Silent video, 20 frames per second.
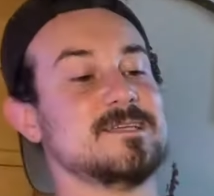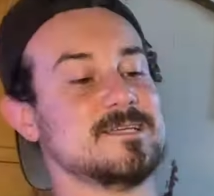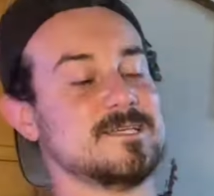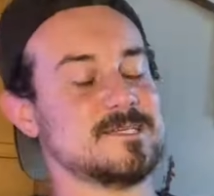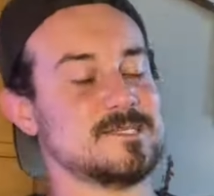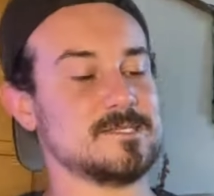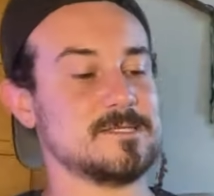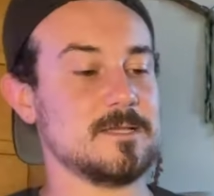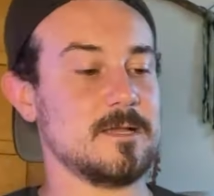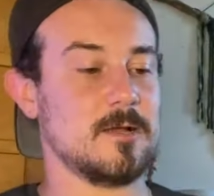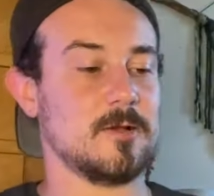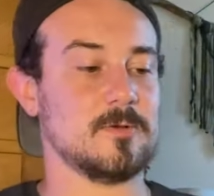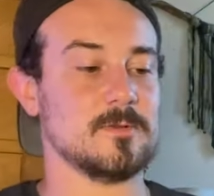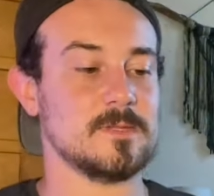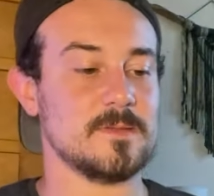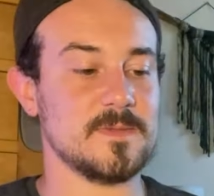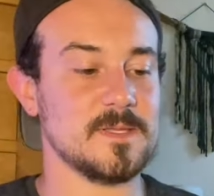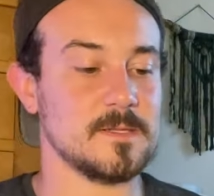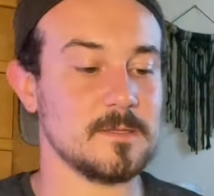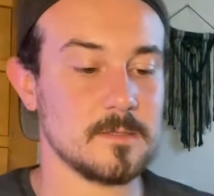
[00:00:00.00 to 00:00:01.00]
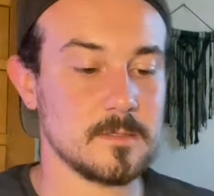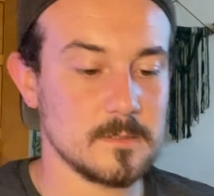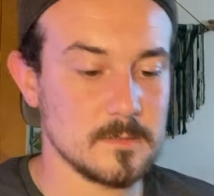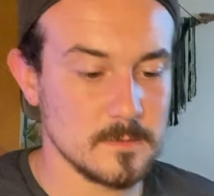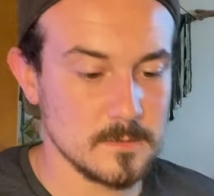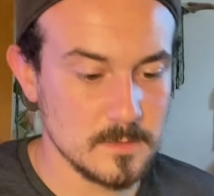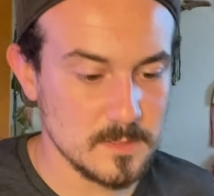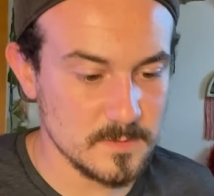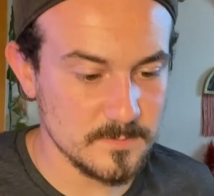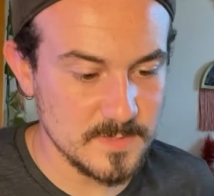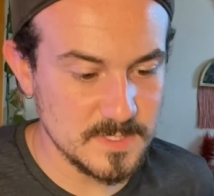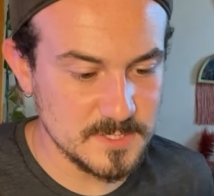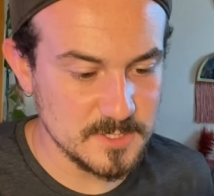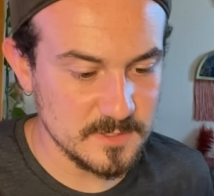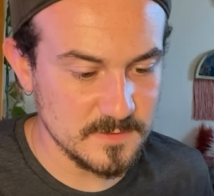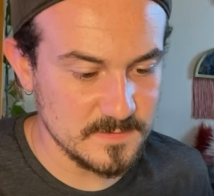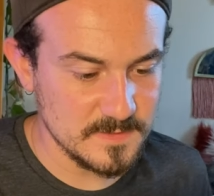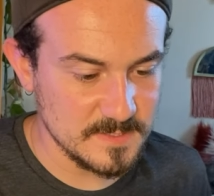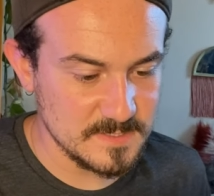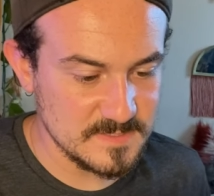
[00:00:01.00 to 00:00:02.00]
so let me get a good look, make sure
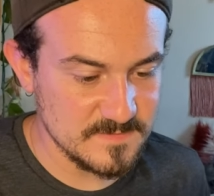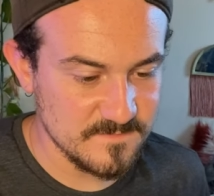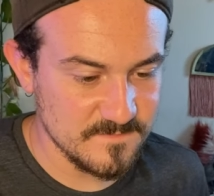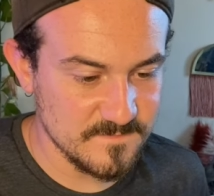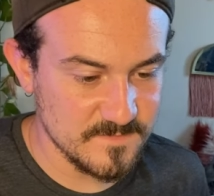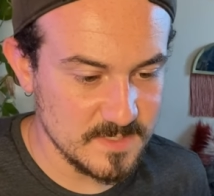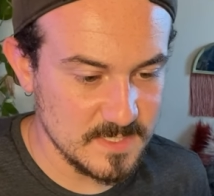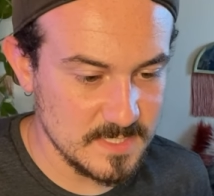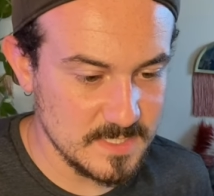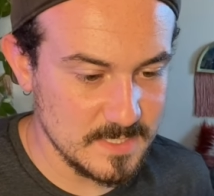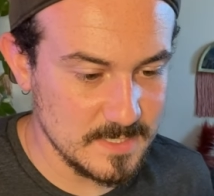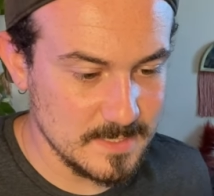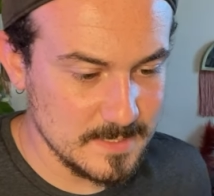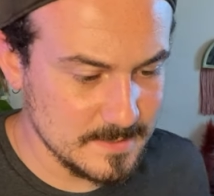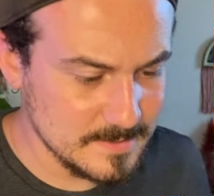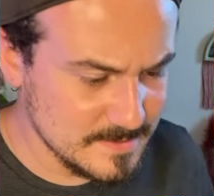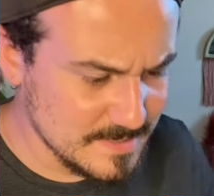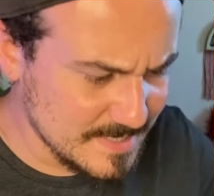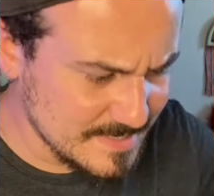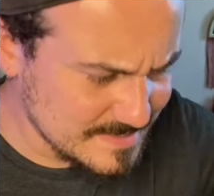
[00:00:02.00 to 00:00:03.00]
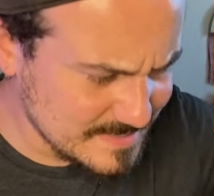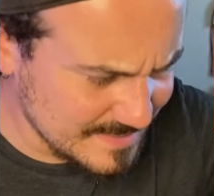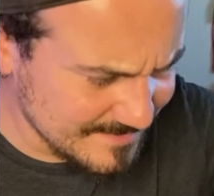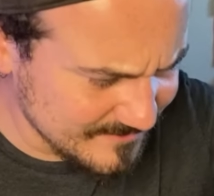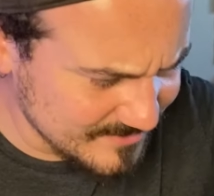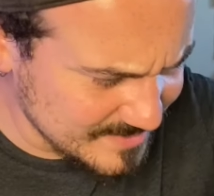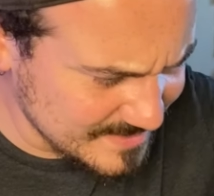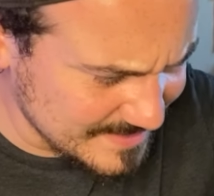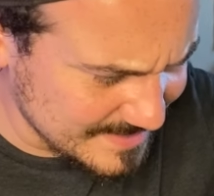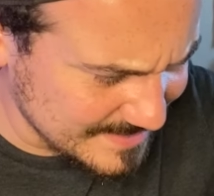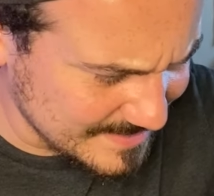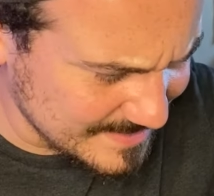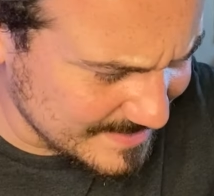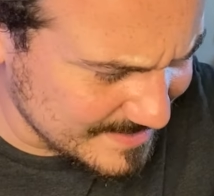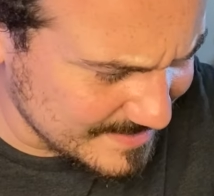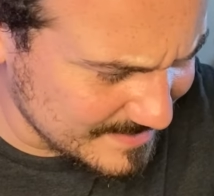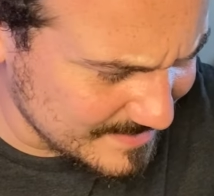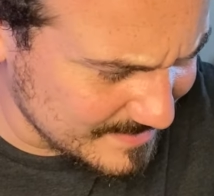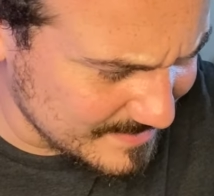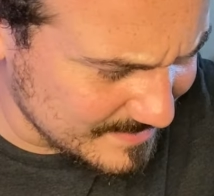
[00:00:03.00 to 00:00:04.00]
everything's fine. Yes, everything
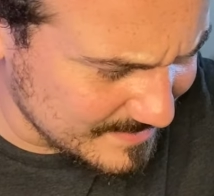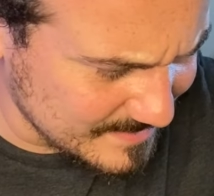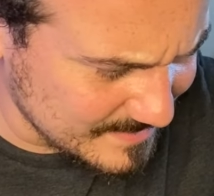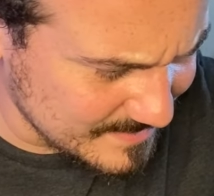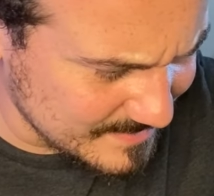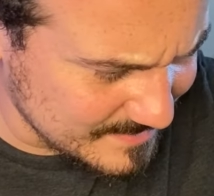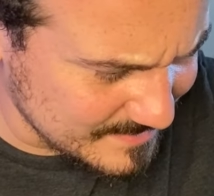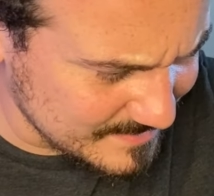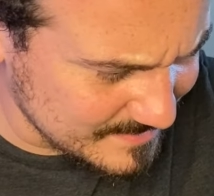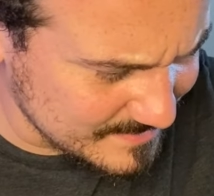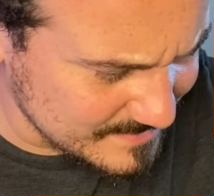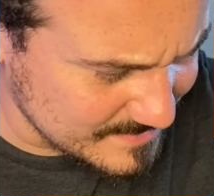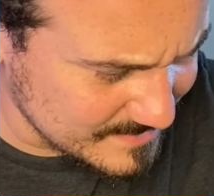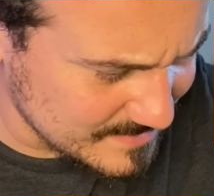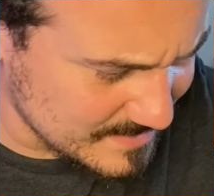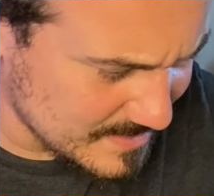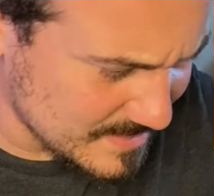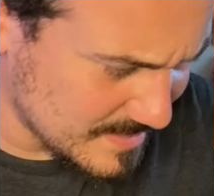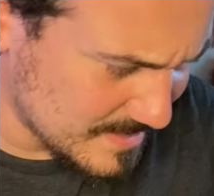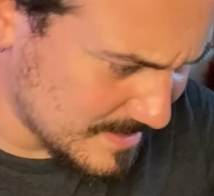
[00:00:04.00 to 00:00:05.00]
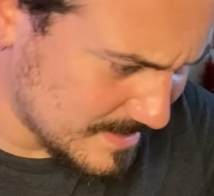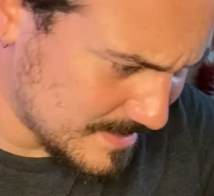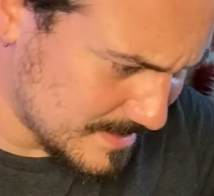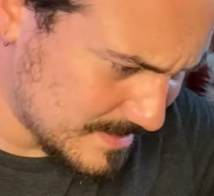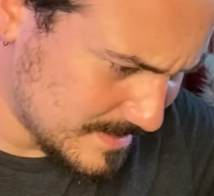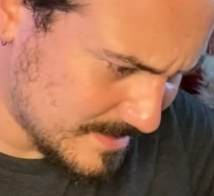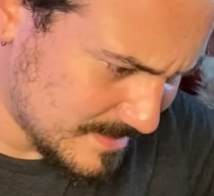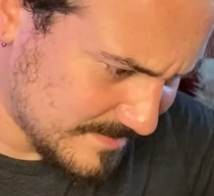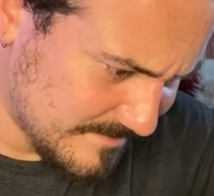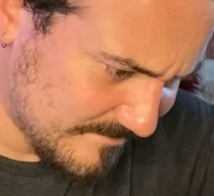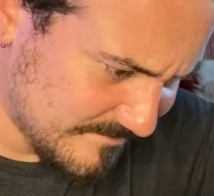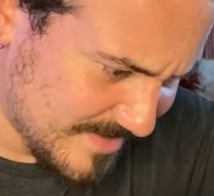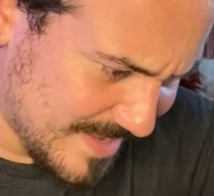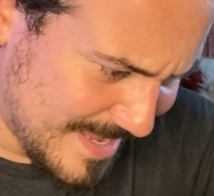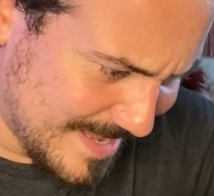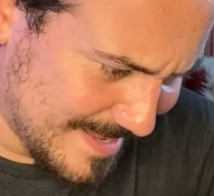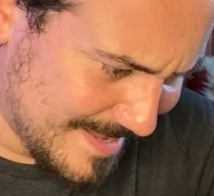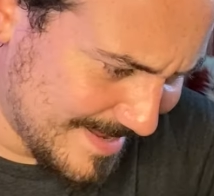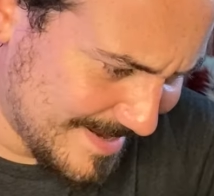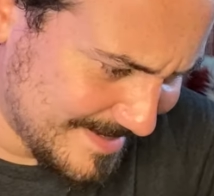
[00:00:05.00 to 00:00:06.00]
is
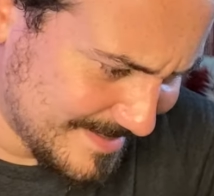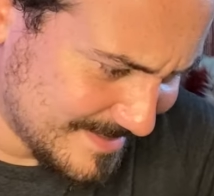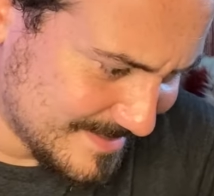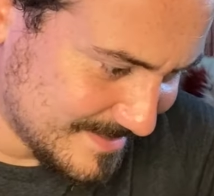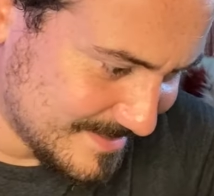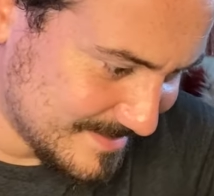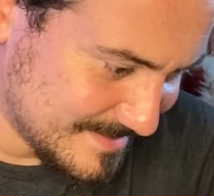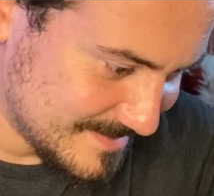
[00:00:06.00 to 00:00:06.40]
fine!